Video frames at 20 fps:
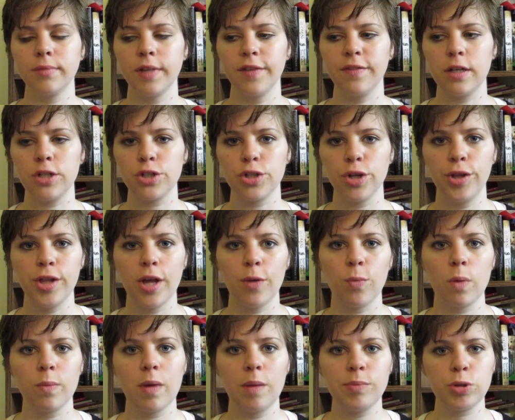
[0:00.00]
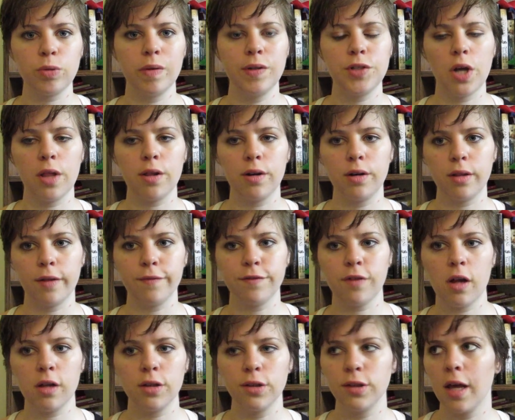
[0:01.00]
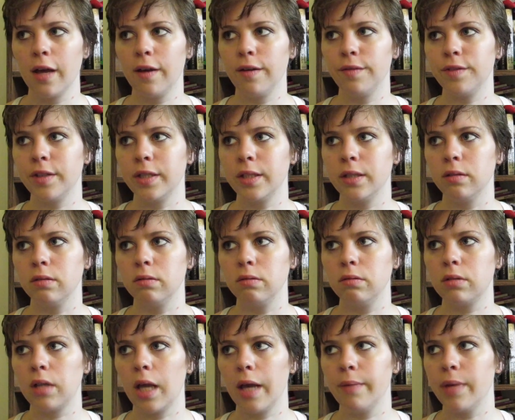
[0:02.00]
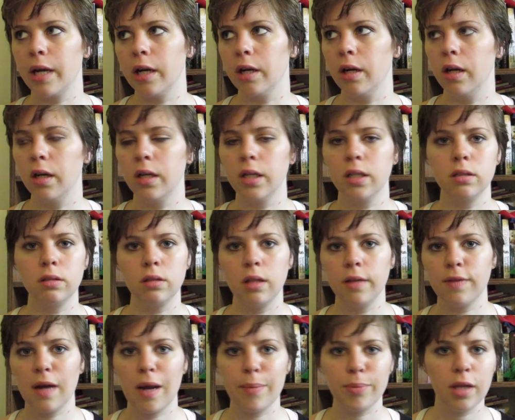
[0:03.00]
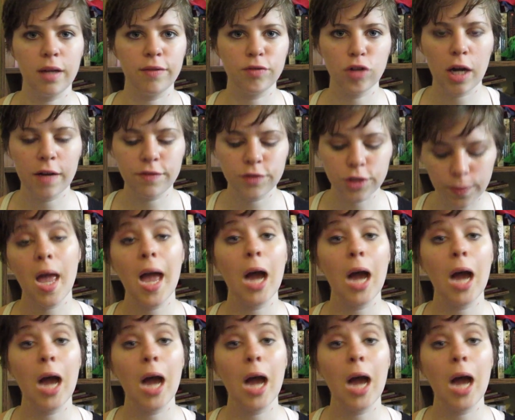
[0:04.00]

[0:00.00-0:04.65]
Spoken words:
eventually they warm up to each other and then fall in love and get married and live happily ever after.